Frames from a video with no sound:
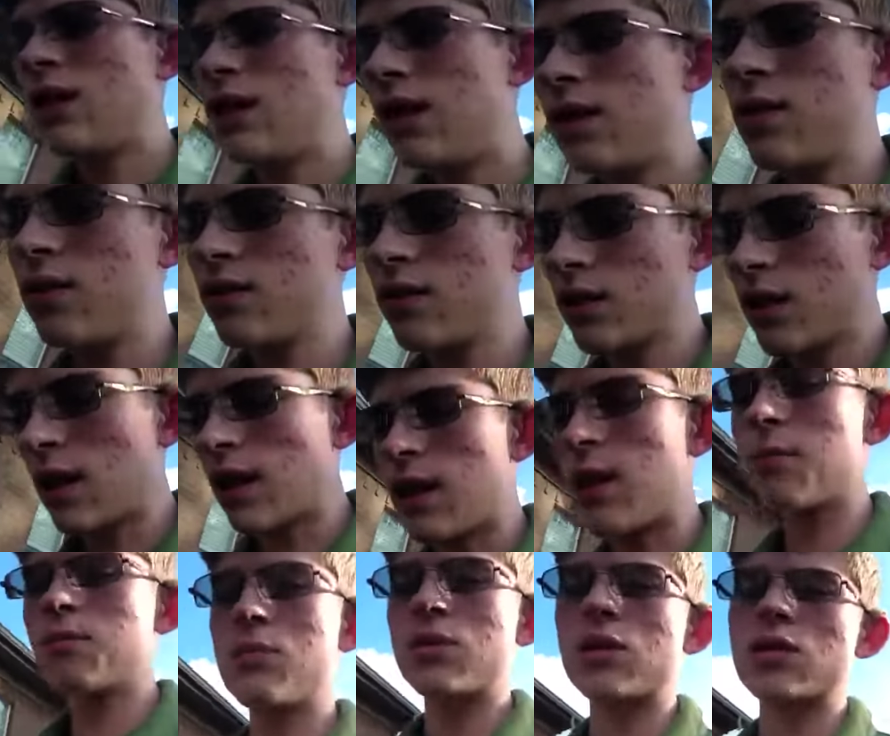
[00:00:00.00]
and yeah,
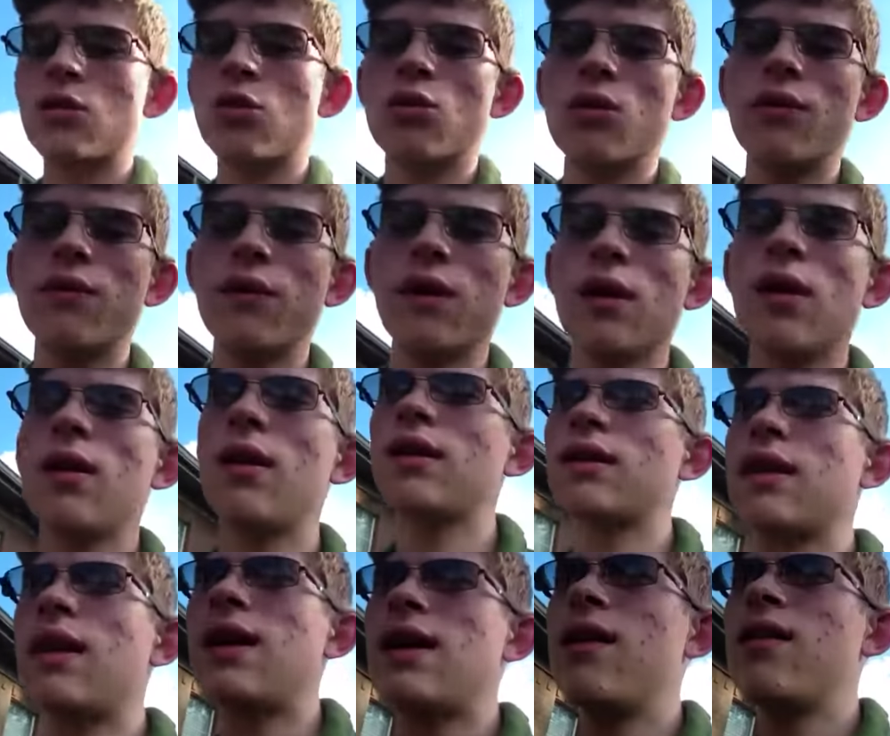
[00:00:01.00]
I'm still
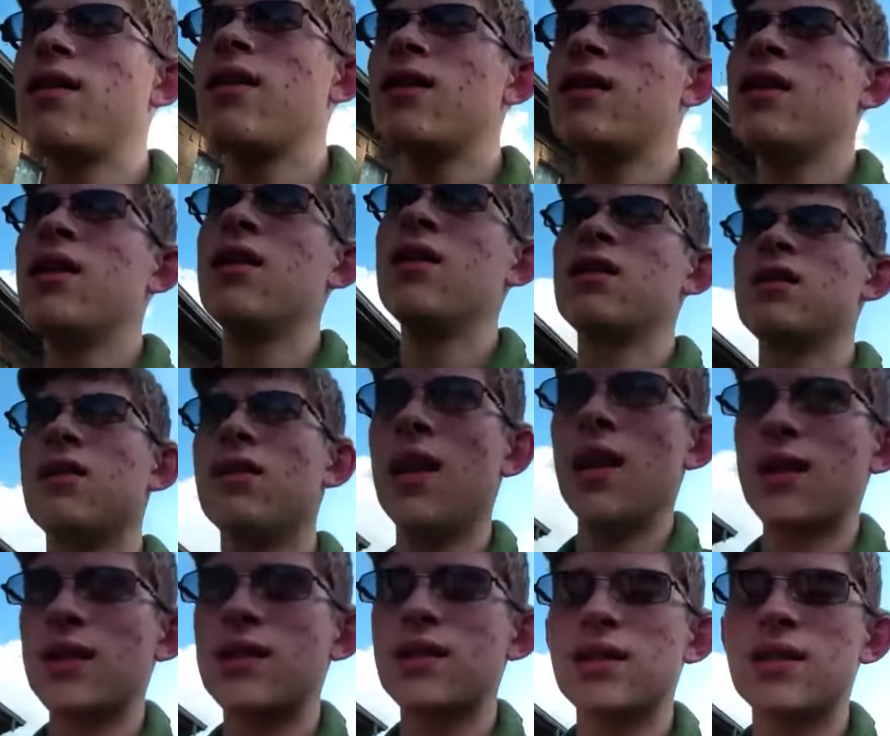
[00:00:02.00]
revealing that
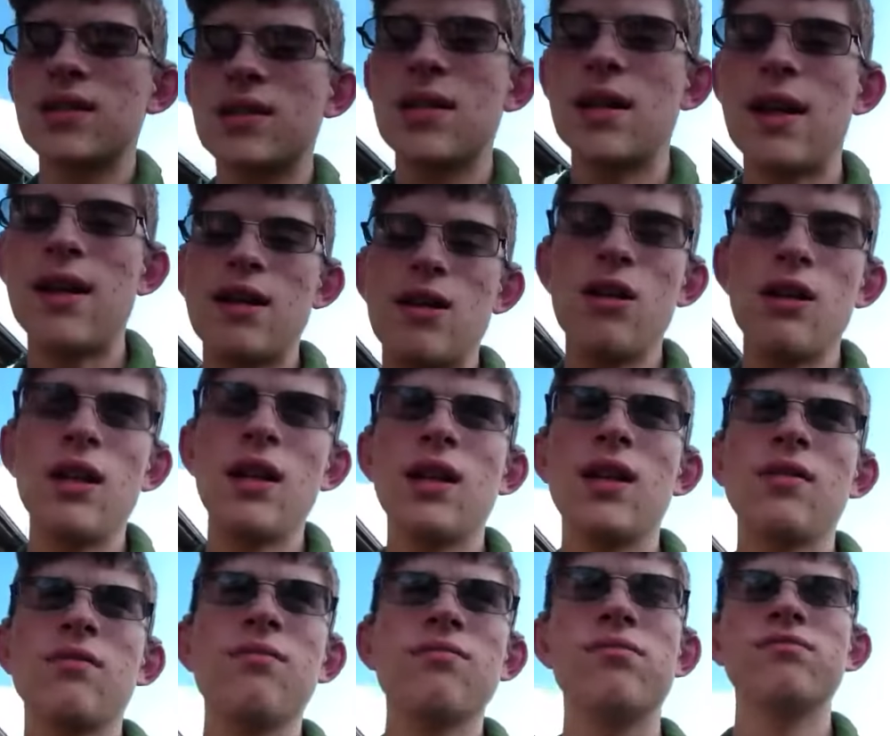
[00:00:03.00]
next Saturday.